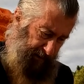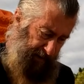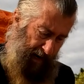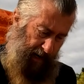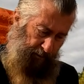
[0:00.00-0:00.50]

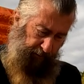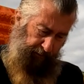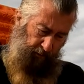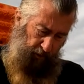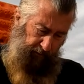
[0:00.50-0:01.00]
table
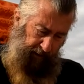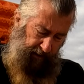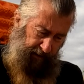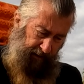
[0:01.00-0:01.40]
from moving.